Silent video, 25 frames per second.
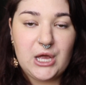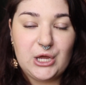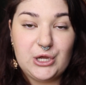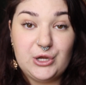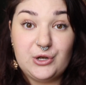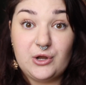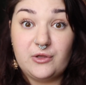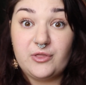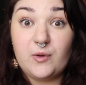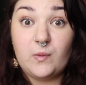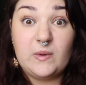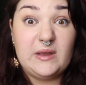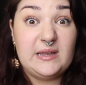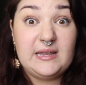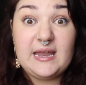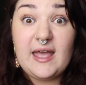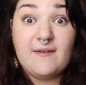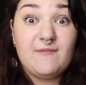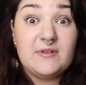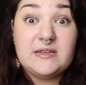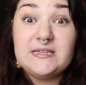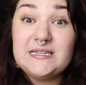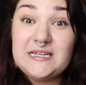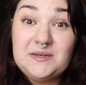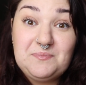you know, that we
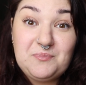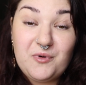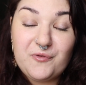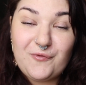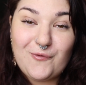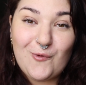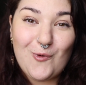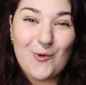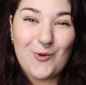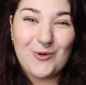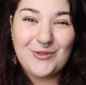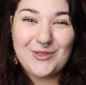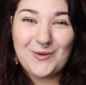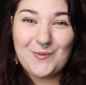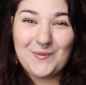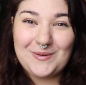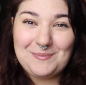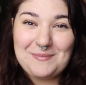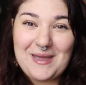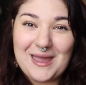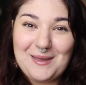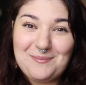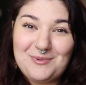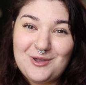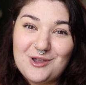never did before or that we
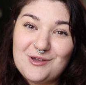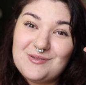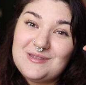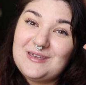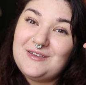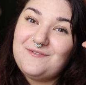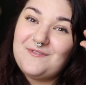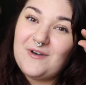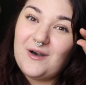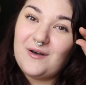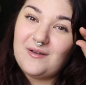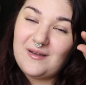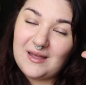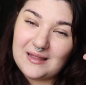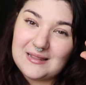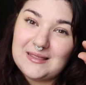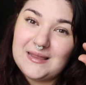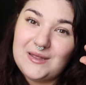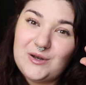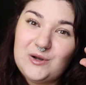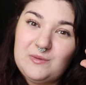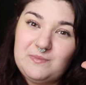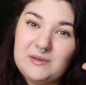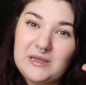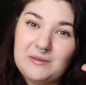maybe only felt a
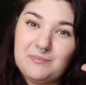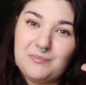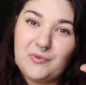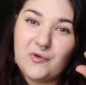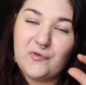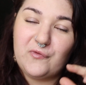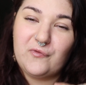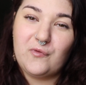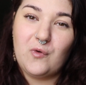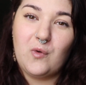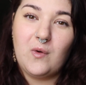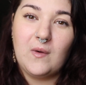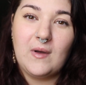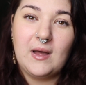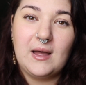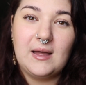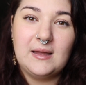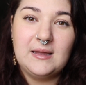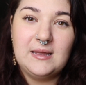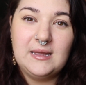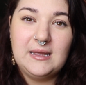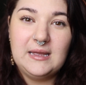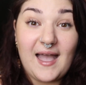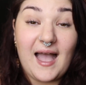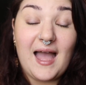little bit
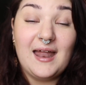before.